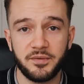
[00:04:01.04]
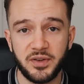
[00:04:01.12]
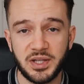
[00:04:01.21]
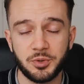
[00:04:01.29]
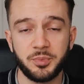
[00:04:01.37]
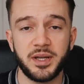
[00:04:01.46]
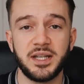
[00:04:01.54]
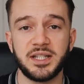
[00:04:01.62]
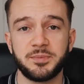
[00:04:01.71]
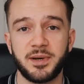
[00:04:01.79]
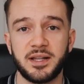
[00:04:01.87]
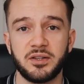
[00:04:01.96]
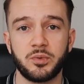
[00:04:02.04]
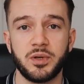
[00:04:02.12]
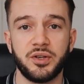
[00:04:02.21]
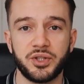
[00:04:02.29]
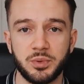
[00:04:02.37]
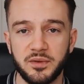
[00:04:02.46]
Facebook page is banned as
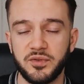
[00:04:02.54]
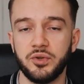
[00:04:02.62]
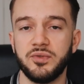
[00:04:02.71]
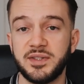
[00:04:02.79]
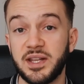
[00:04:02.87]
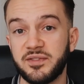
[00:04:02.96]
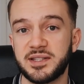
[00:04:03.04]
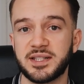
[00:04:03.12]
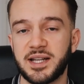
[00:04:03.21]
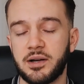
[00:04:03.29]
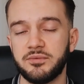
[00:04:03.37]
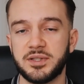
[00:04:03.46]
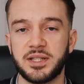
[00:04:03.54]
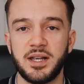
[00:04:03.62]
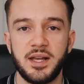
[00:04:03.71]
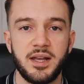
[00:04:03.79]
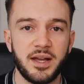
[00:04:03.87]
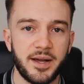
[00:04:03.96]
well. So we've used different accounts
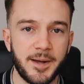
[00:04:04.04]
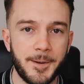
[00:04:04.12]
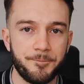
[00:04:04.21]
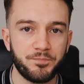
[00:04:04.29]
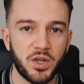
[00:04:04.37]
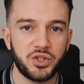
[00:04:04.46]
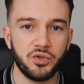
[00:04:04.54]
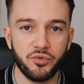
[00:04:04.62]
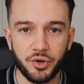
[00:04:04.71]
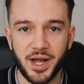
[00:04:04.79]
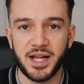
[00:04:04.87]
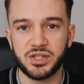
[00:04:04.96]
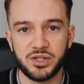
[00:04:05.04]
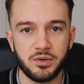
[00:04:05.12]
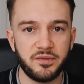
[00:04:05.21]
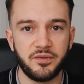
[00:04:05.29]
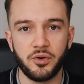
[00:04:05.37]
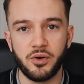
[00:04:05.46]
to run ads, you
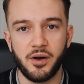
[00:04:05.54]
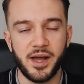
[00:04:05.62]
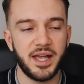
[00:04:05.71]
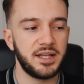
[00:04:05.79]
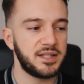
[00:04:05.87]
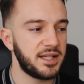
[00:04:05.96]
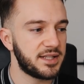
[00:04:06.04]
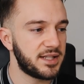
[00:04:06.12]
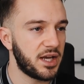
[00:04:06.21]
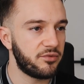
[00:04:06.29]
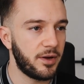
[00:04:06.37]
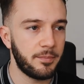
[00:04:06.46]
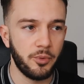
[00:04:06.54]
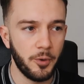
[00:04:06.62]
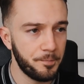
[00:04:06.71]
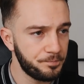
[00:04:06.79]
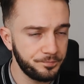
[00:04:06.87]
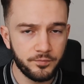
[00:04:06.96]
know, for our agency, etc.
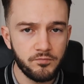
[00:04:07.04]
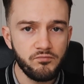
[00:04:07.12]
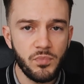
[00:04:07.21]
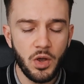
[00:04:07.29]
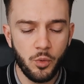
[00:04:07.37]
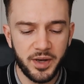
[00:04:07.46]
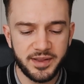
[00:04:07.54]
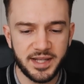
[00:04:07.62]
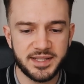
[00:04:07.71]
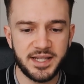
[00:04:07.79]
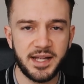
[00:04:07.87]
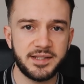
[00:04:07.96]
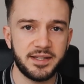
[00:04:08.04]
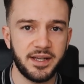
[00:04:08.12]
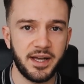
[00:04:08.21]
But with that said,